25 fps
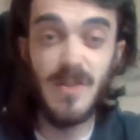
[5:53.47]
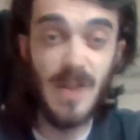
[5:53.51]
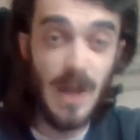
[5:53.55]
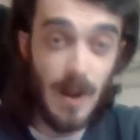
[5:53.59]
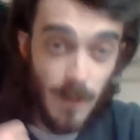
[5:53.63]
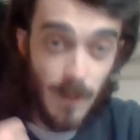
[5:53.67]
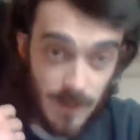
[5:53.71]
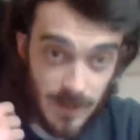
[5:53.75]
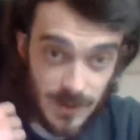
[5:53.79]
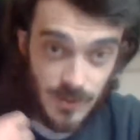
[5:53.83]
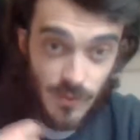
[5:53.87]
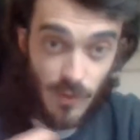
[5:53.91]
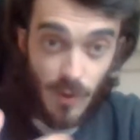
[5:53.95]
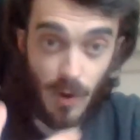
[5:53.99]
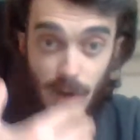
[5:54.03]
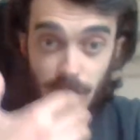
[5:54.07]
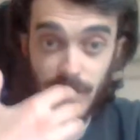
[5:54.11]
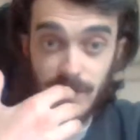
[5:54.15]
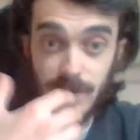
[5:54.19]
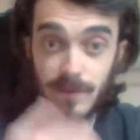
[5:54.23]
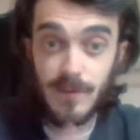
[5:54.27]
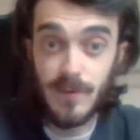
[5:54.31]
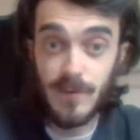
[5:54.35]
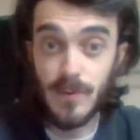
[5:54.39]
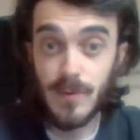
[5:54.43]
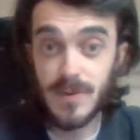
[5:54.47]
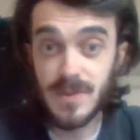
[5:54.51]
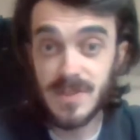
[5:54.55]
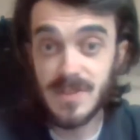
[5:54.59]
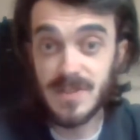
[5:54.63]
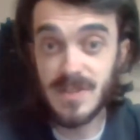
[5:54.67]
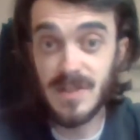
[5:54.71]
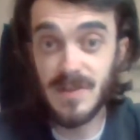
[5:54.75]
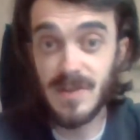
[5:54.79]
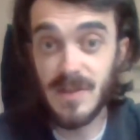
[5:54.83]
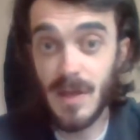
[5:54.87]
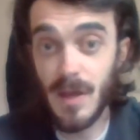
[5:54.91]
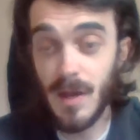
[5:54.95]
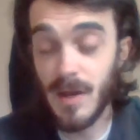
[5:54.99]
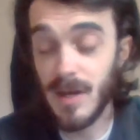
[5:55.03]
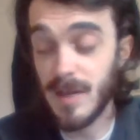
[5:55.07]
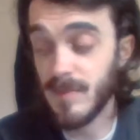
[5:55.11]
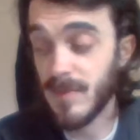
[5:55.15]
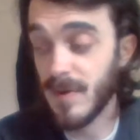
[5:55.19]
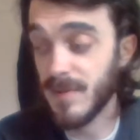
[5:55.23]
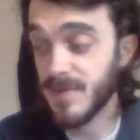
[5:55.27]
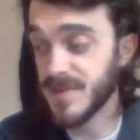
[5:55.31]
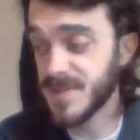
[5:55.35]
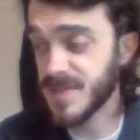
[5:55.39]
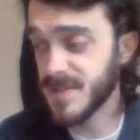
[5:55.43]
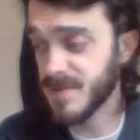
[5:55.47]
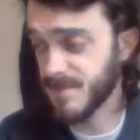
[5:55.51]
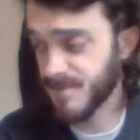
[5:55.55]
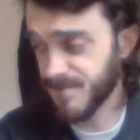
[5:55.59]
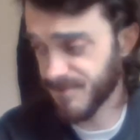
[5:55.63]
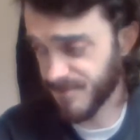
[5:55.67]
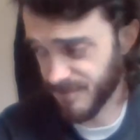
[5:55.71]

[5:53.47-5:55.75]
They were the driving force in the early months.